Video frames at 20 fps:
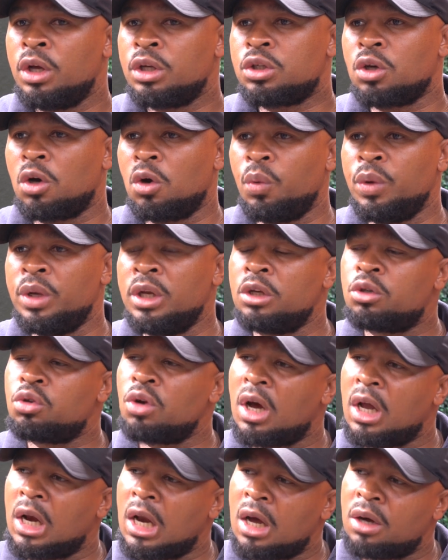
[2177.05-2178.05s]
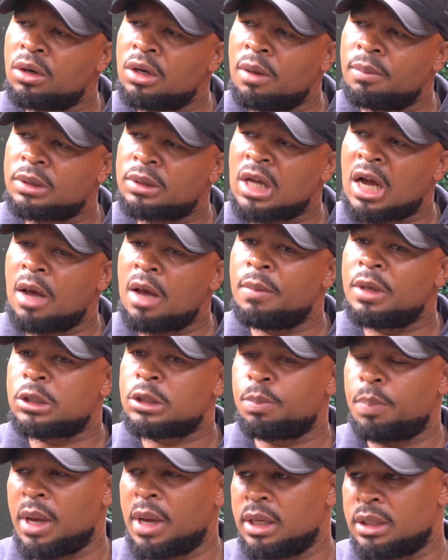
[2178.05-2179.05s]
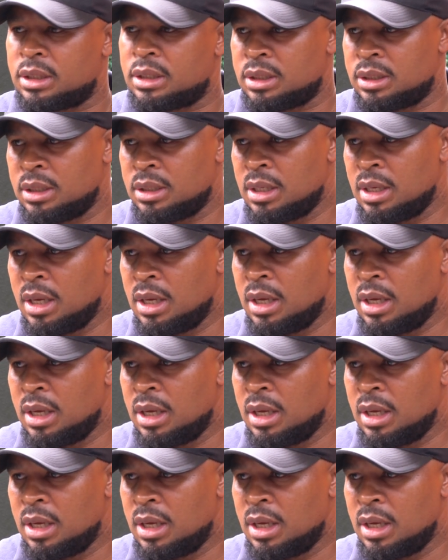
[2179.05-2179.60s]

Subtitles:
So we need to allow them time and space,